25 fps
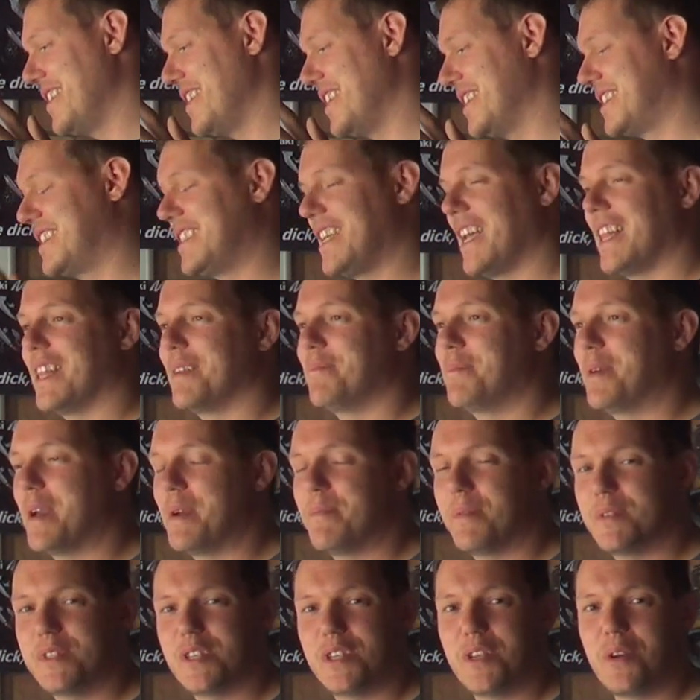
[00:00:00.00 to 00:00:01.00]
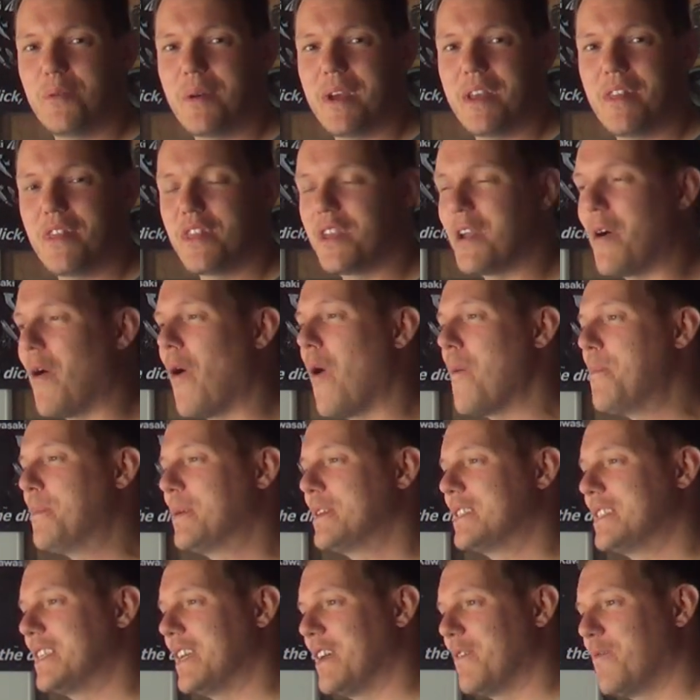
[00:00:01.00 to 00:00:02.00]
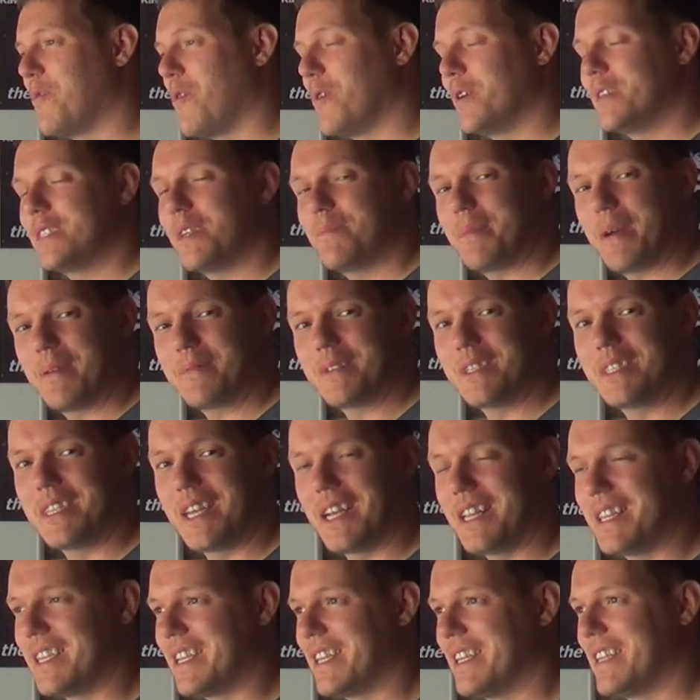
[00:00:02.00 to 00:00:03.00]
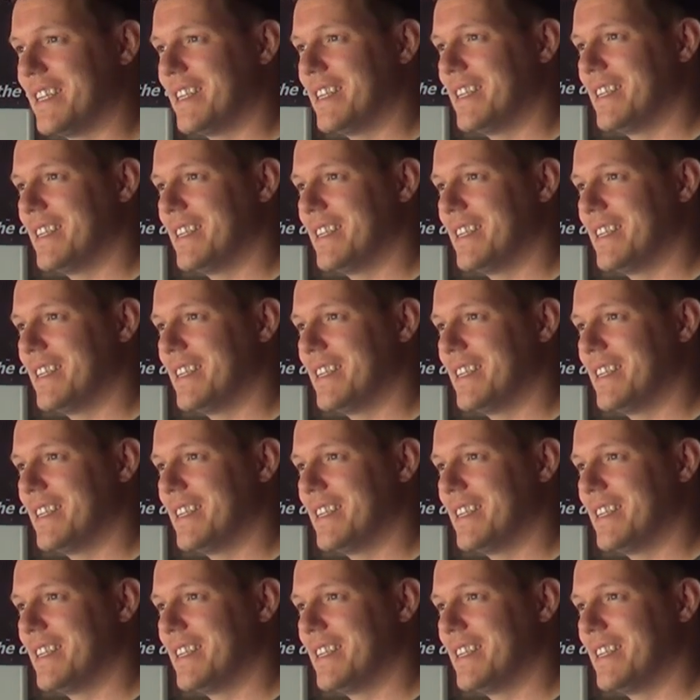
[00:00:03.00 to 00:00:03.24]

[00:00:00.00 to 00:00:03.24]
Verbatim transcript: are telling people to do the opposite of what he's about to tell you.